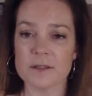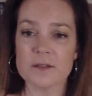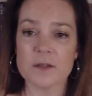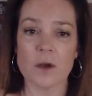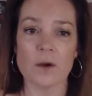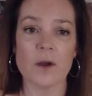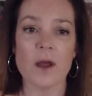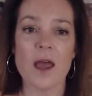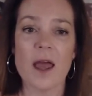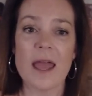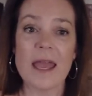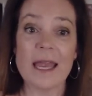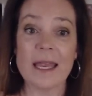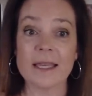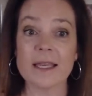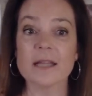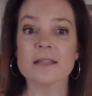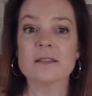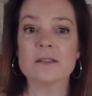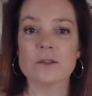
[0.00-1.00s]
So it
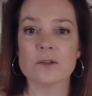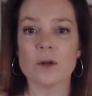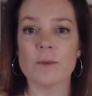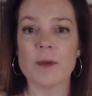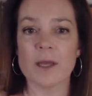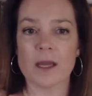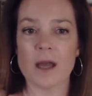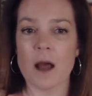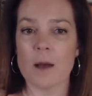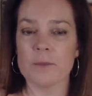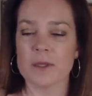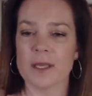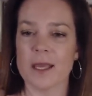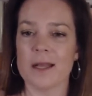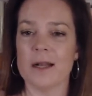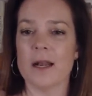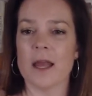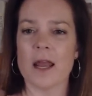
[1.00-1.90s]
gets a little bit complicated.